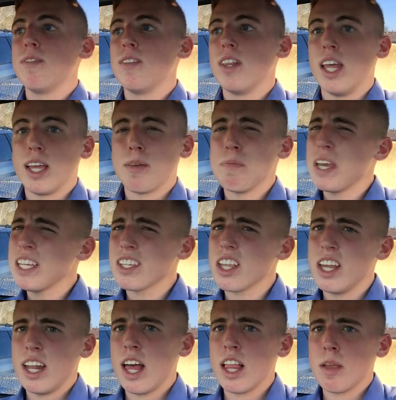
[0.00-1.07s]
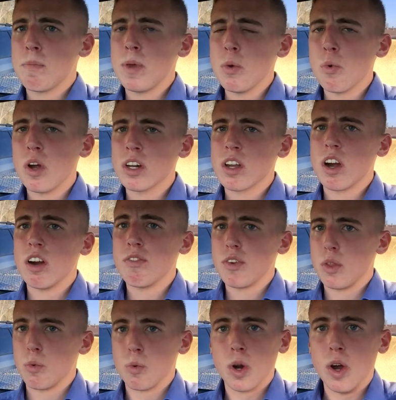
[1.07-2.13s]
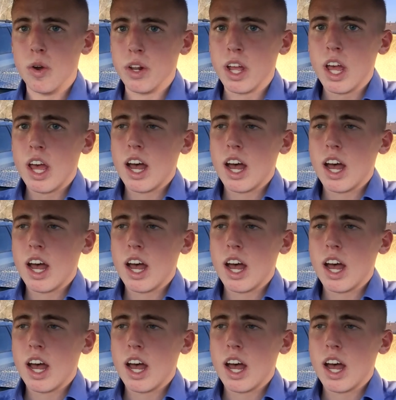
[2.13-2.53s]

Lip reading: like, basically an LMP1 car for the road.